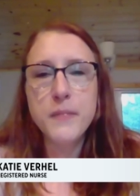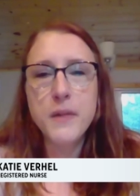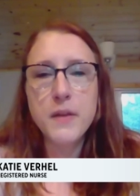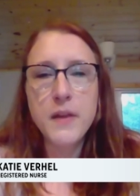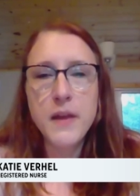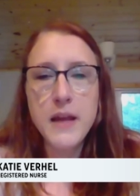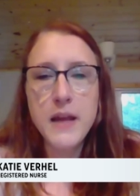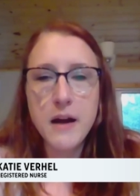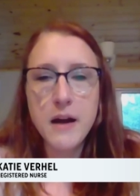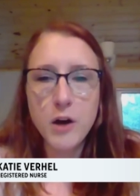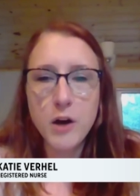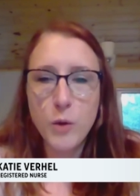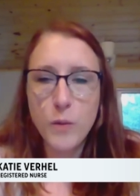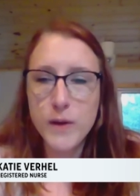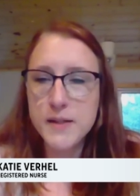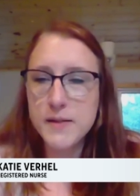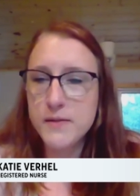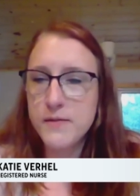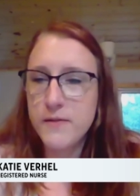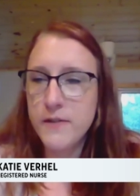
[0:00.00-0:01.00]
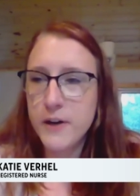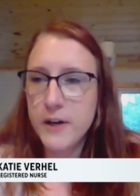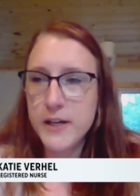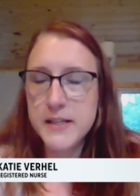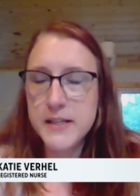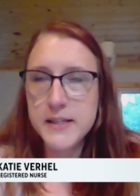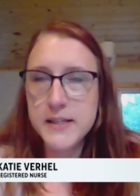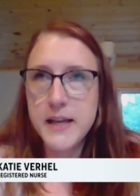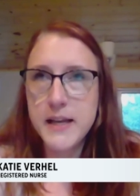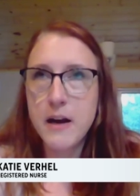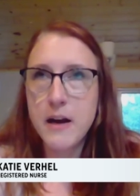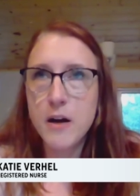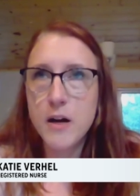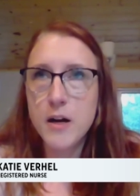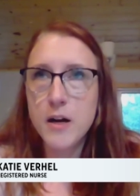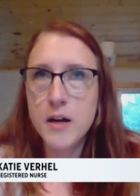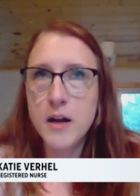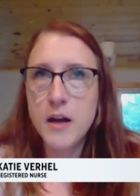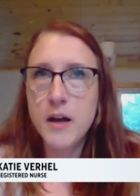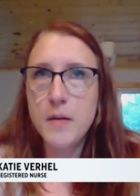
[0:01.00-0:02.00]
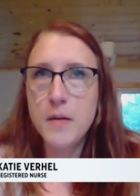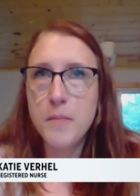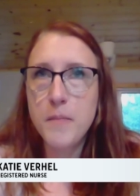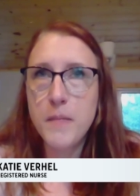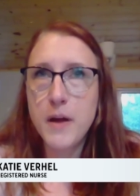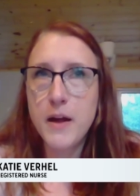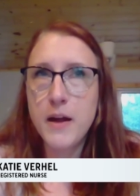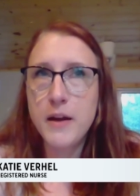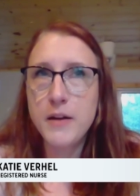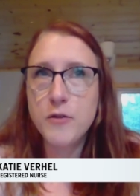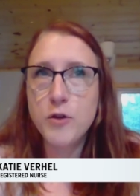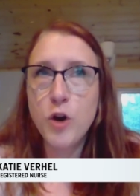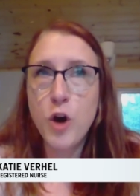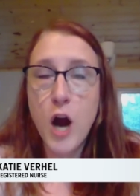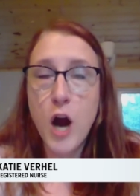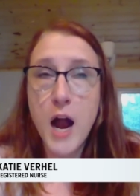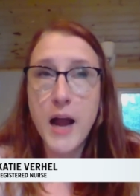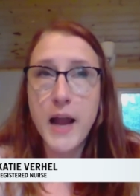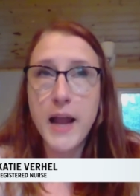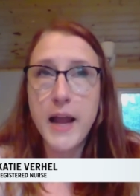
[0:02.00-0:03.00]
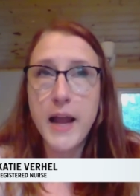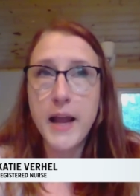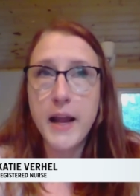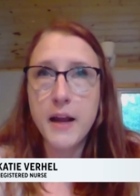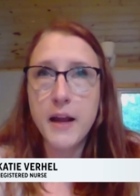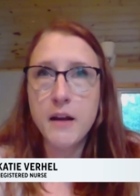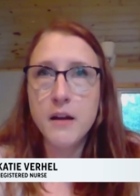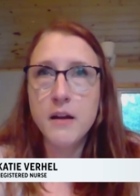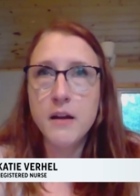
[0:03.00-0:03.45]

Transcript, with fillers: the younger ones very scared and crying.